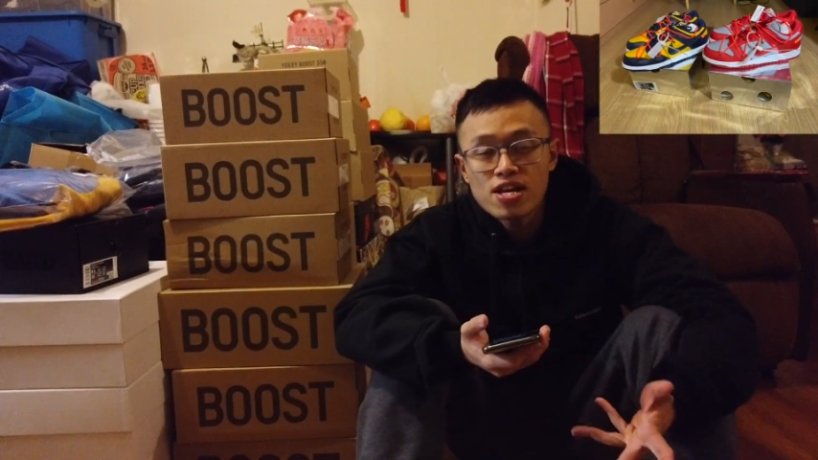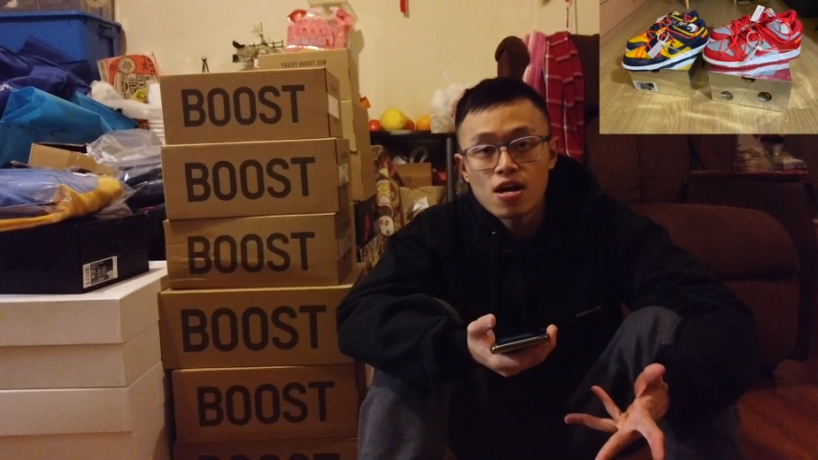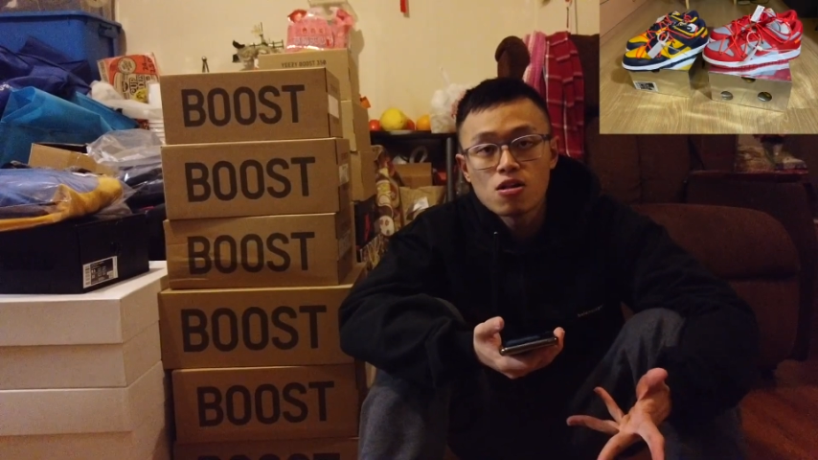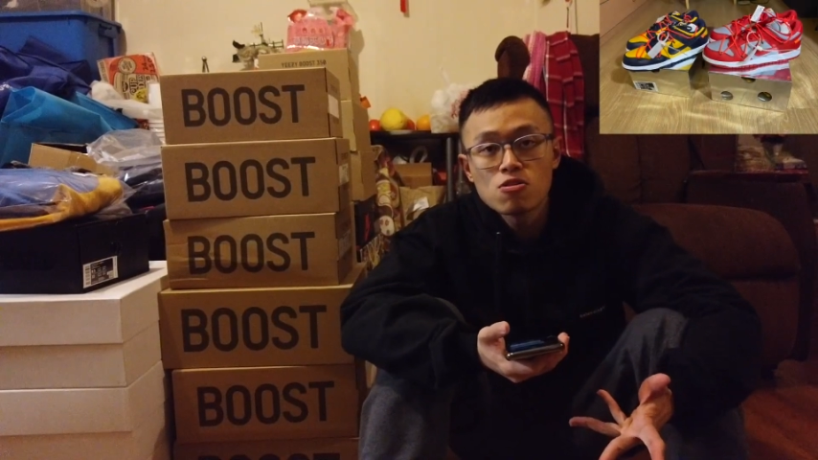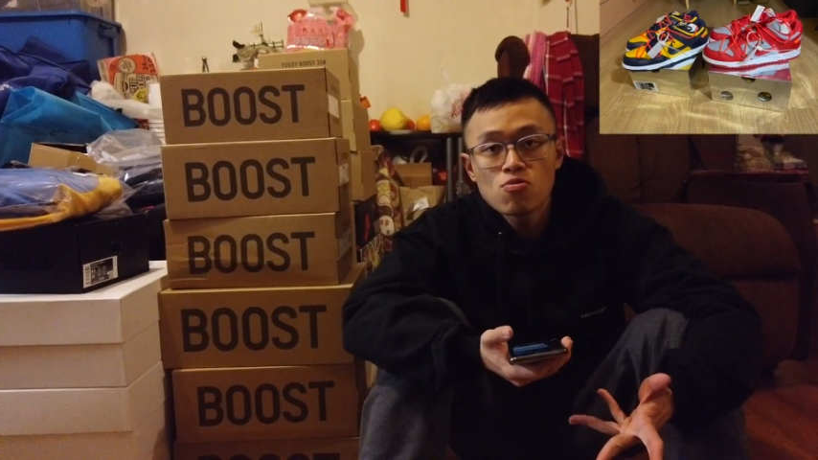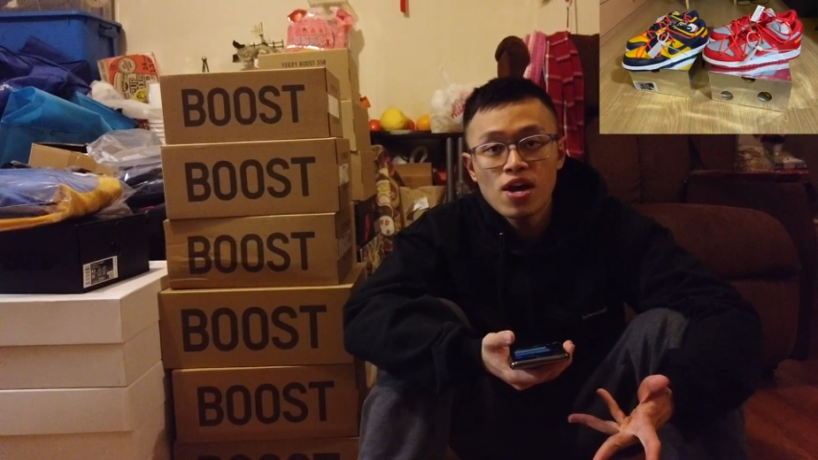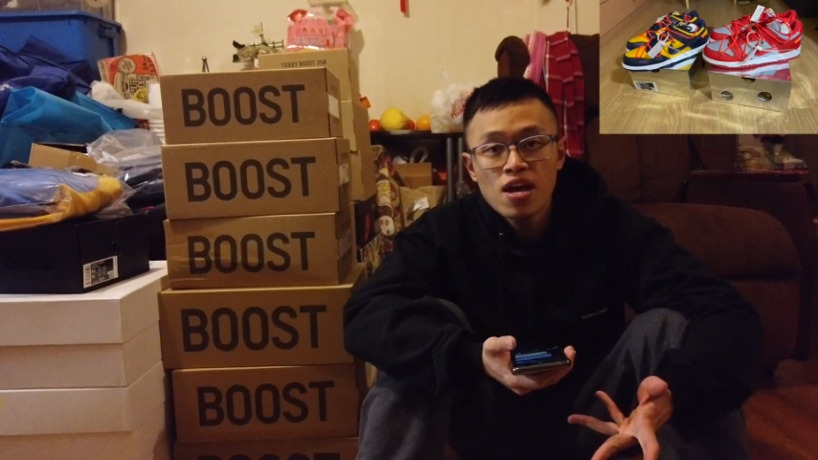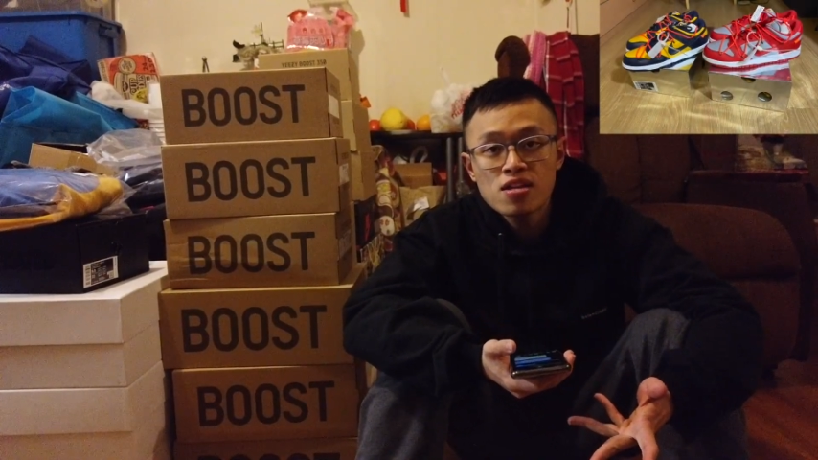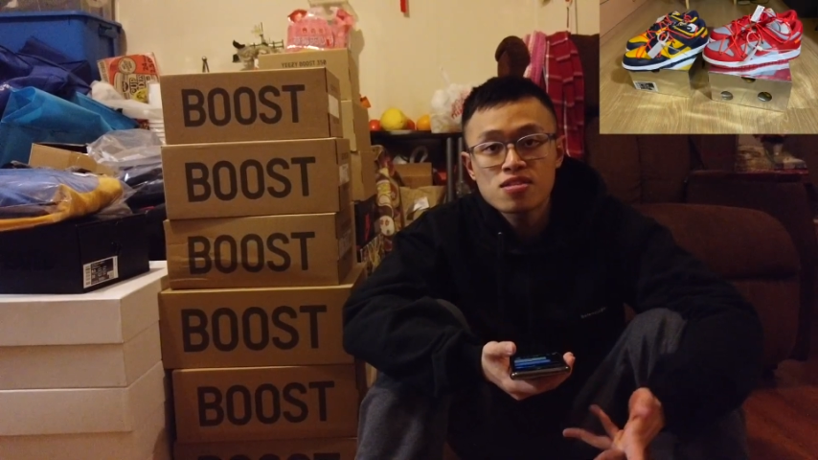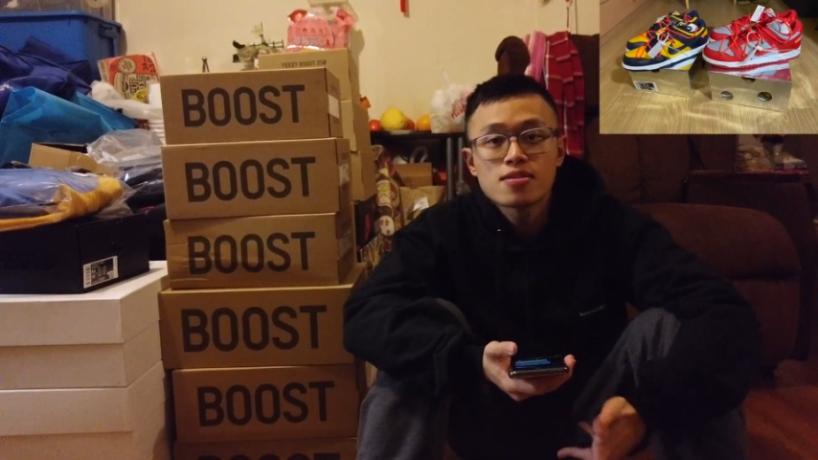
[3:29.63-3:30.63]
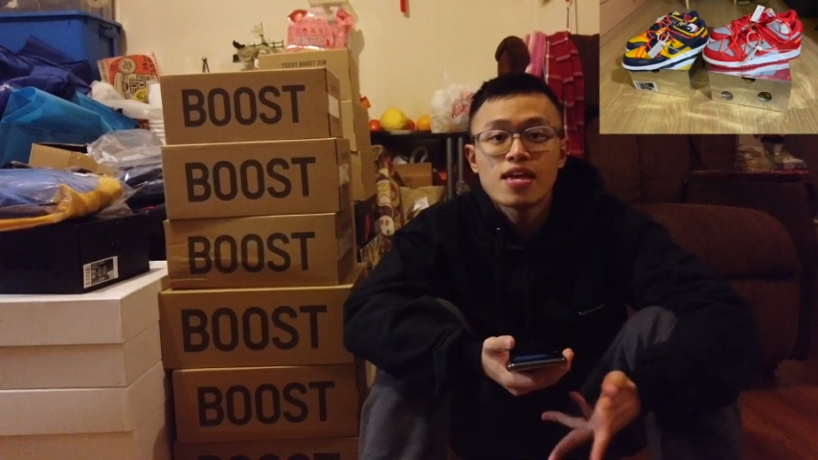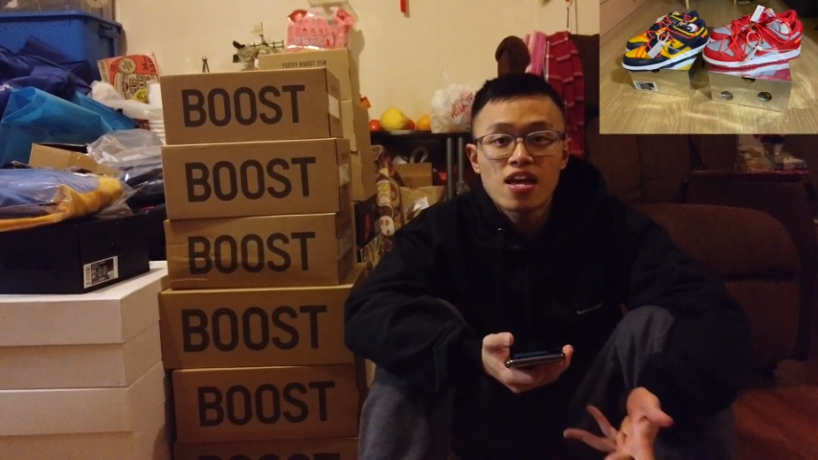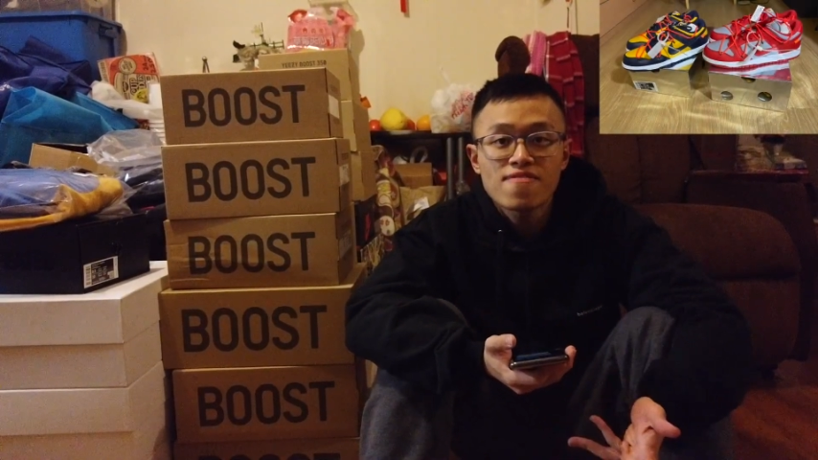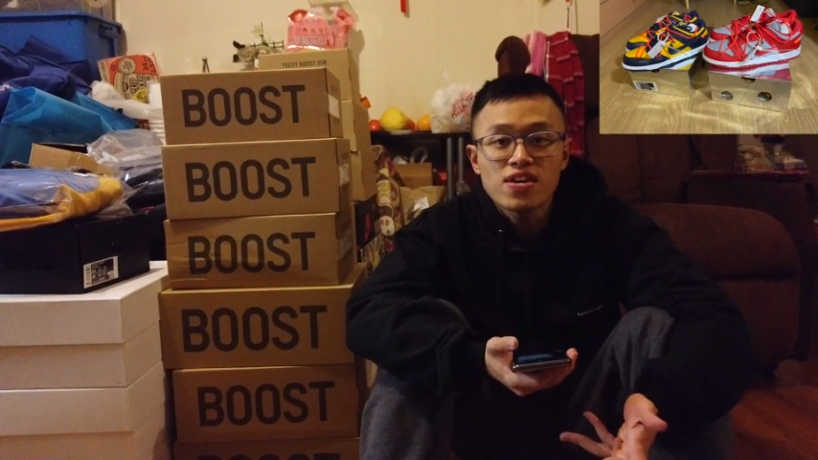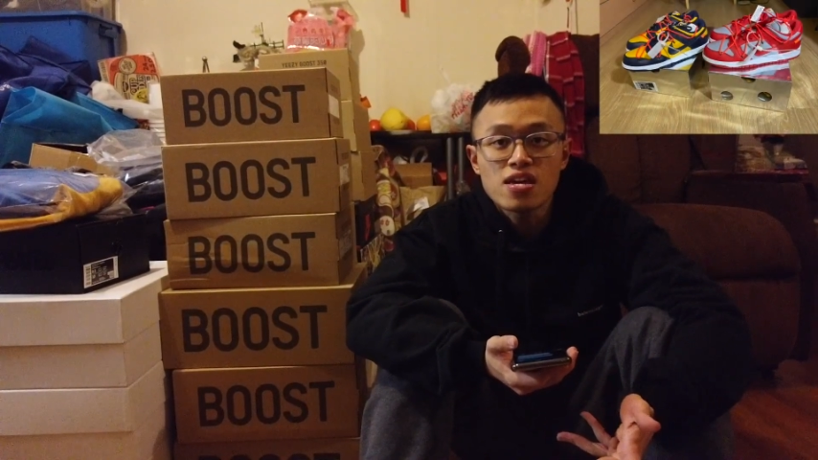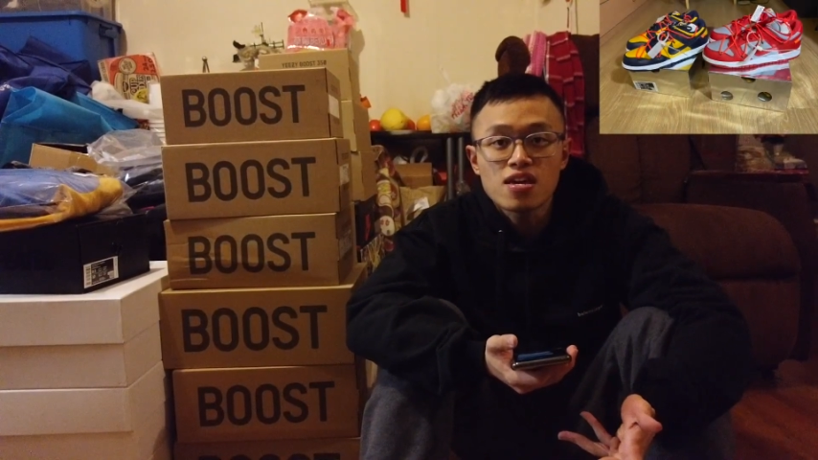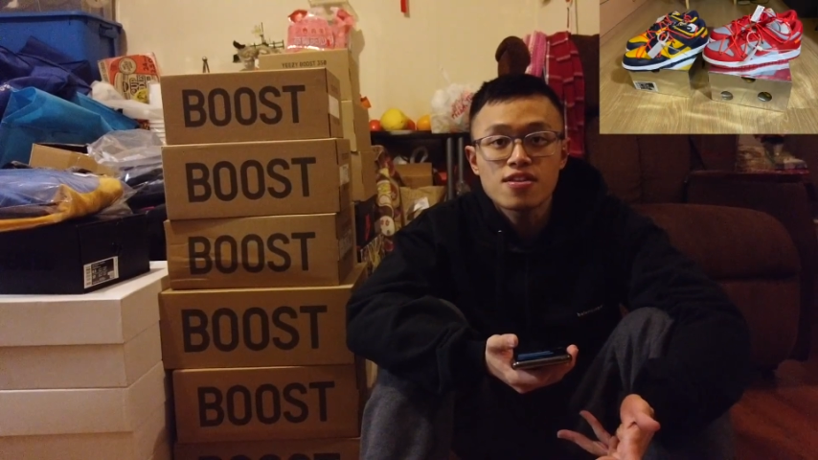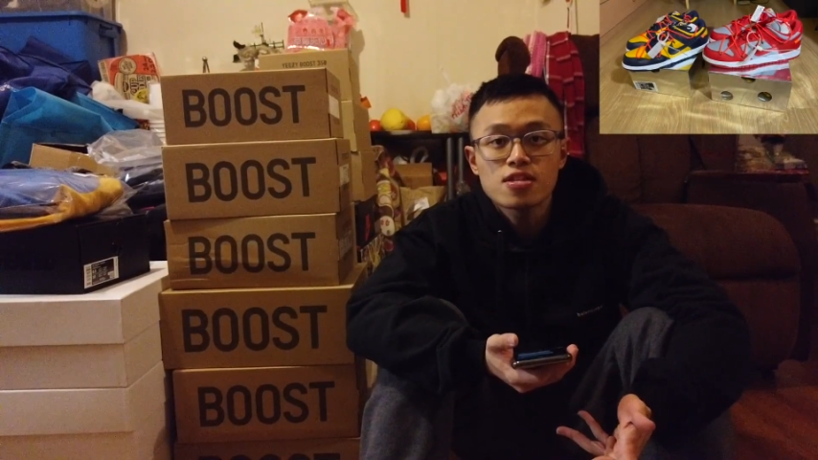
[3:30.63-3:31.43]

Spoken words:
colorways, the navy,